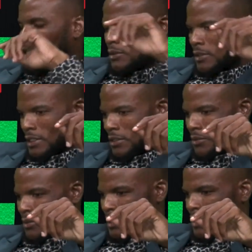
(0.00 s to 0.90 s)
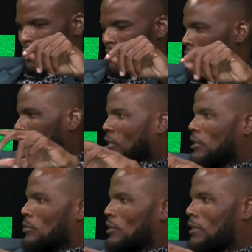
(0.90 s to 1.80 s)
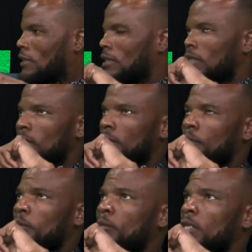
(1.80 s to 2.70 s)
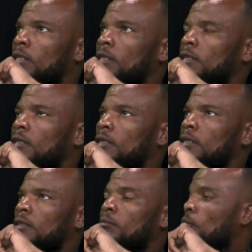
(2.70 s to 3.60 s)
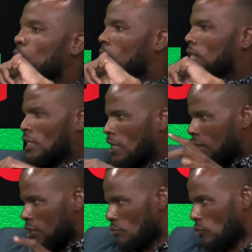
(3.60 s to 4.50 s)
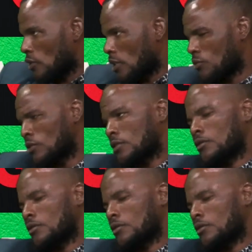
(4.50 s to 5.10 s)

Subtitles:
to take you to a scenario in the Bible whereby Moses, an aging Moses, was